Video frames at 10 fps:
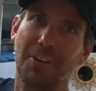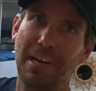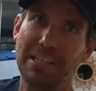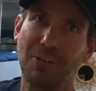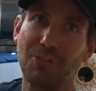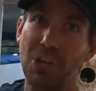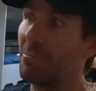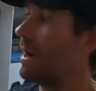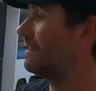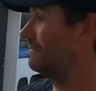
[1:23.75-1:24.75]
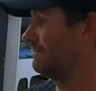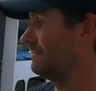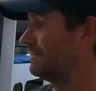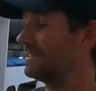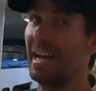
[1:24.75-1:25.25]
degrees on turbo.
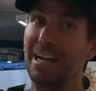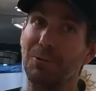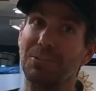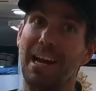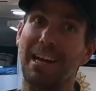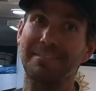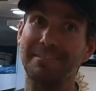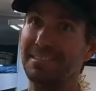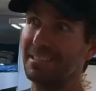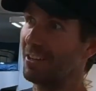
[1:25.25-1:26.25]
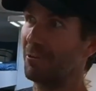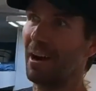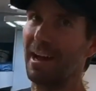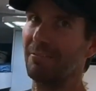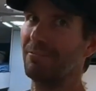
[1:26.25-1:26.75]
So how good's that? So it'll
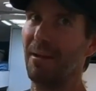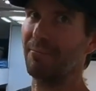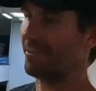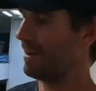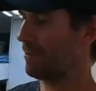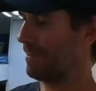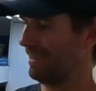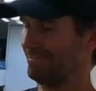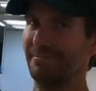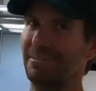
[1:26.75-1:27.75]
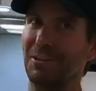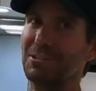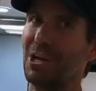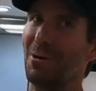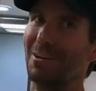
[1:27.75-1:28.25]
run forever, mate.
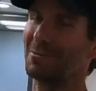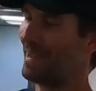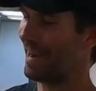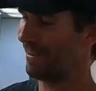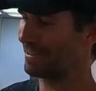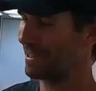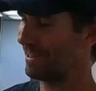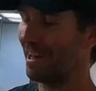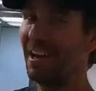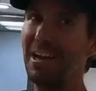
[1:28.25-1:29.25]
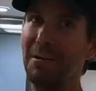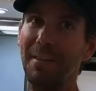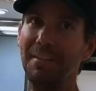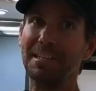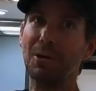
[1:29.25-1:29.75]
Got so much power, it's killer.
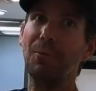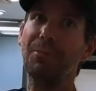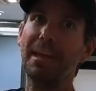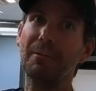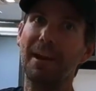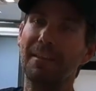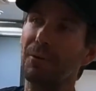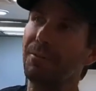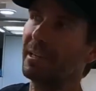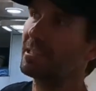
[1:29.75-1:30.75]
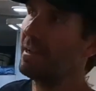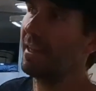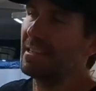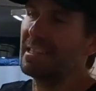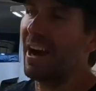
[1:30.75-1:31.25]
But that's the good thing. One of the good things
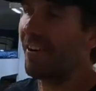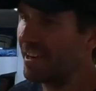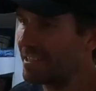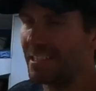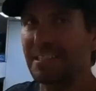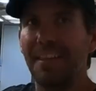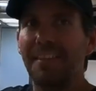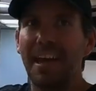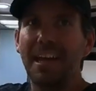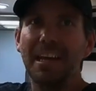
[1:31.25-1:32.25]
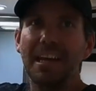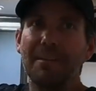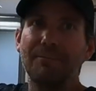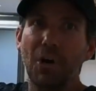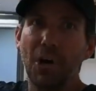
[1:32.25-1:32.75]
about these Harriers is that the
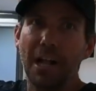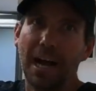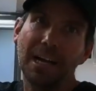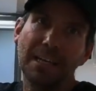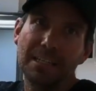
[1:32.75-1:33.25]
inverter